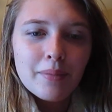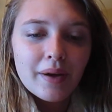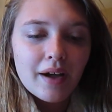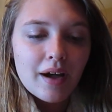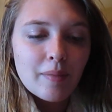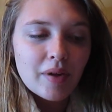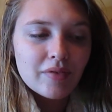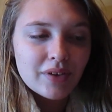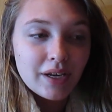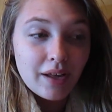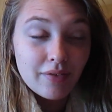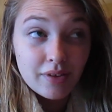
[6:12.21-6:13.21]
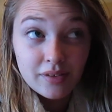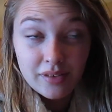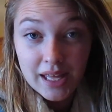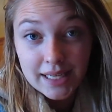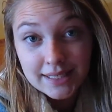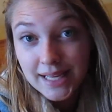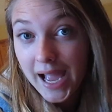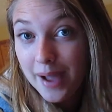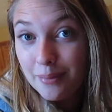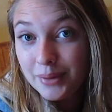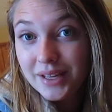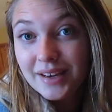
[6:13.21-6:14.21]
But um, if any of these things
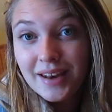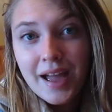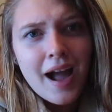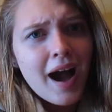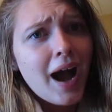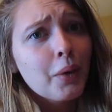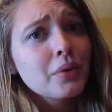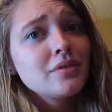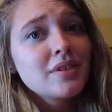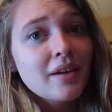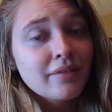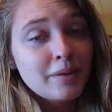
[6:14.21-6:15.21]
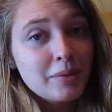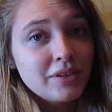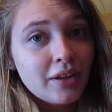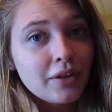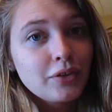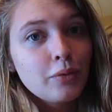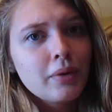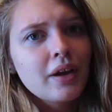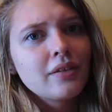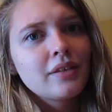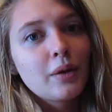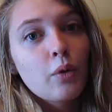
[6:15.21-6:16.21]
happen, I will definitely be telling you
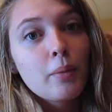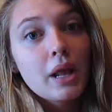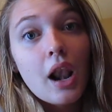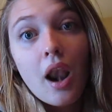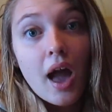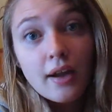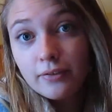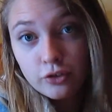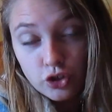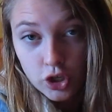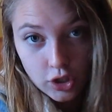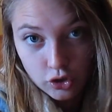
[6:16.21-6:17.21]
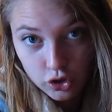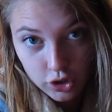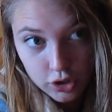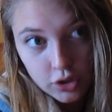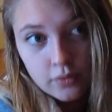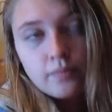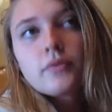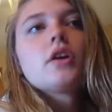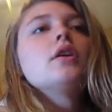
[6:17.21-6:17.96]
because they will be life changing.